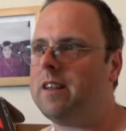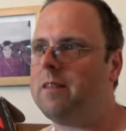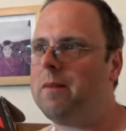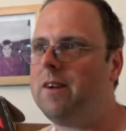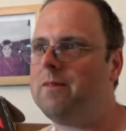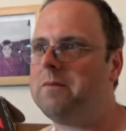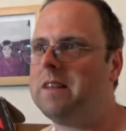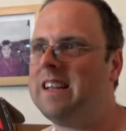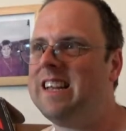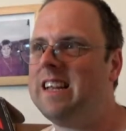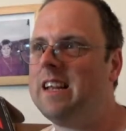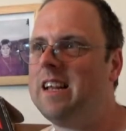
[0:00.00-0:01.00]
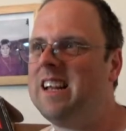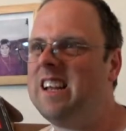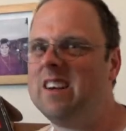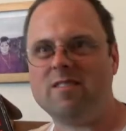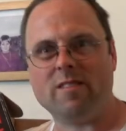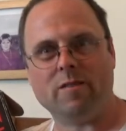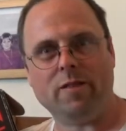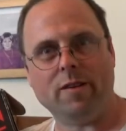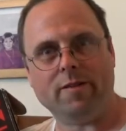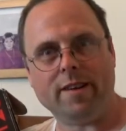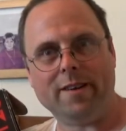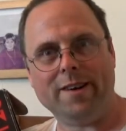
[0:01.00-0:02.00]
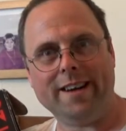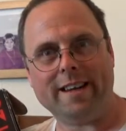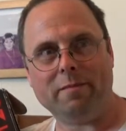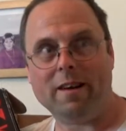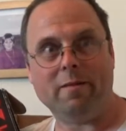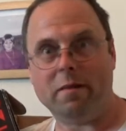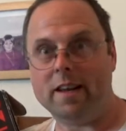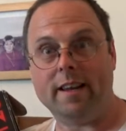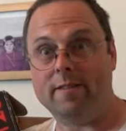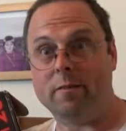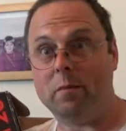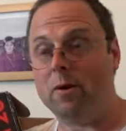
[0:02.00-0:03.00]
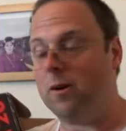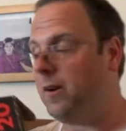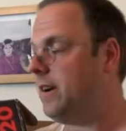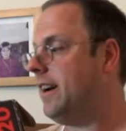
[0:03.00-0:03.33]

About 150 quid. It might have been even more.